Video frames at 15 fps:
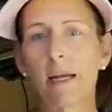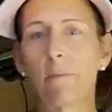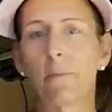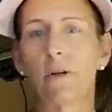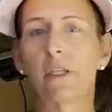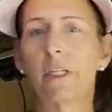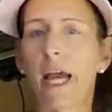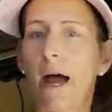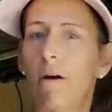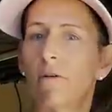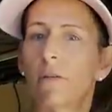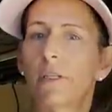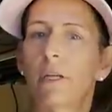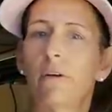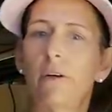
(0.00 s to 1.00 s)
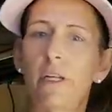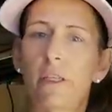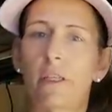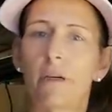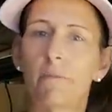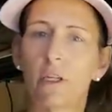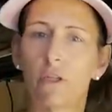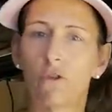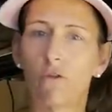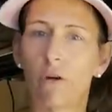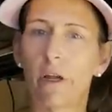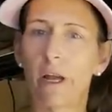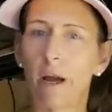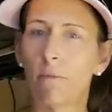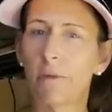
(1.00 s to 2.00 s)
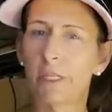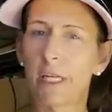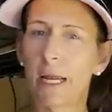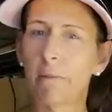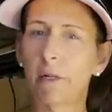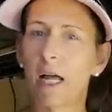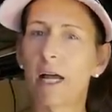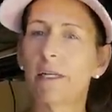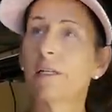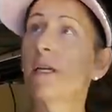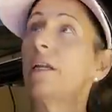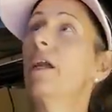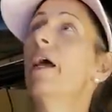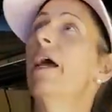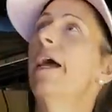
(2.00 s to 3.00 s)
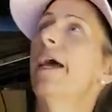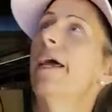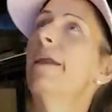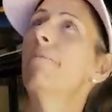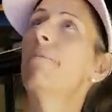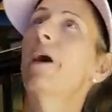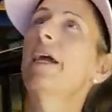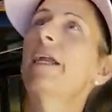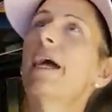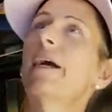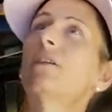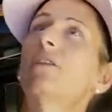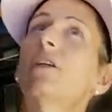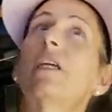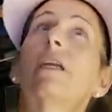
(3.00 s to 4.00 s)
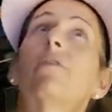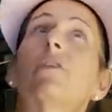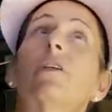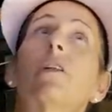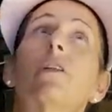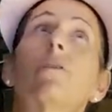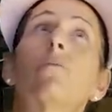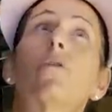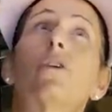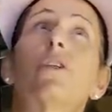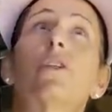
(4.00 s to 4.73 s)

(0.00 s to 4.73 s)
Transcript: could put towels underneath them to sort of help stabilize it. And it might actually give us a little more